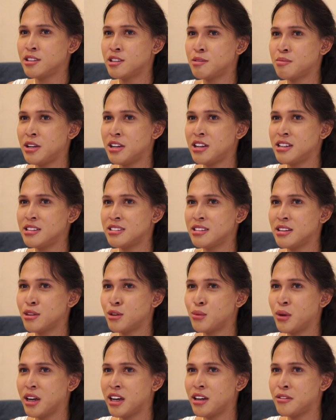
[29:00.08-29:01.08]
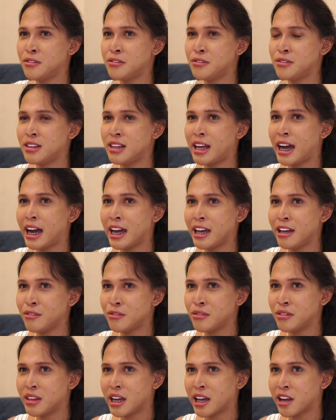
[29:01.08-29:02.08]
experiencing the way of life
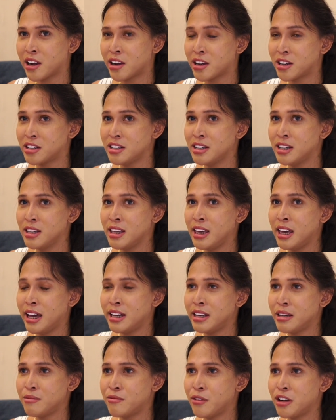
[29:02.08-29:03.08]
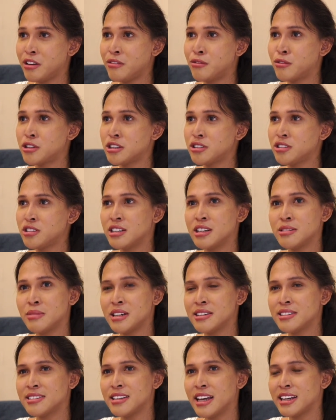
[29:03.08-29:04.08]
there, and I'm very fortunate
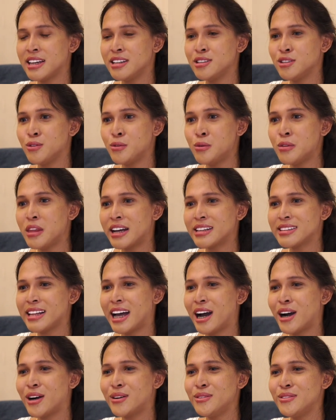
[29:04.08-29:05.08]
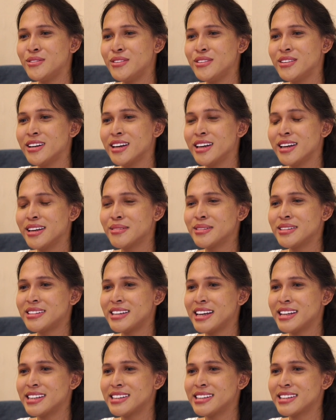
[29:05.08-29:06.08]
because I can do that now
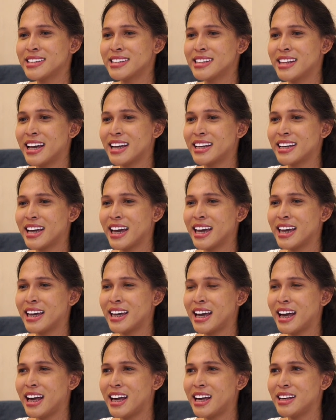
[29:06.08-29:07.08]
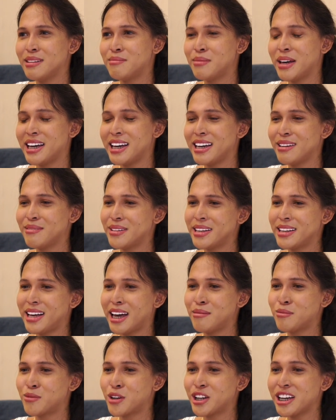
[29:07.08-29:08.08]
since like
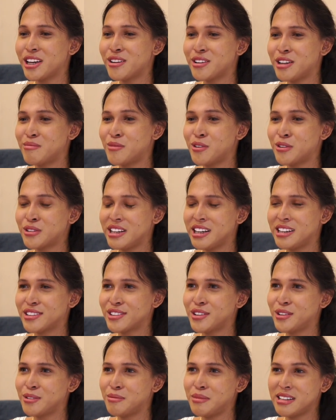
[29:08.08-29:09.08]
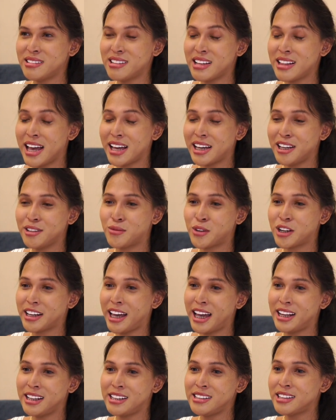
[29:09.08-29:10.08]
I'm working remotely, so basically I can work
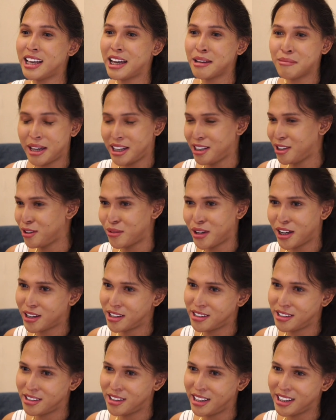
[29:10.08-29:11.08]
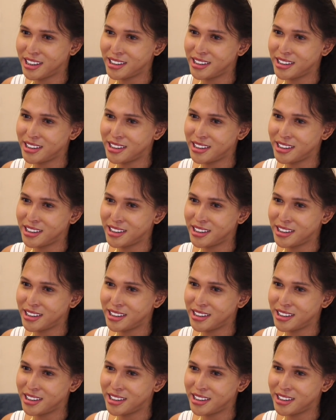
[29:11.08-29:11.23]
anytime, anywhere, like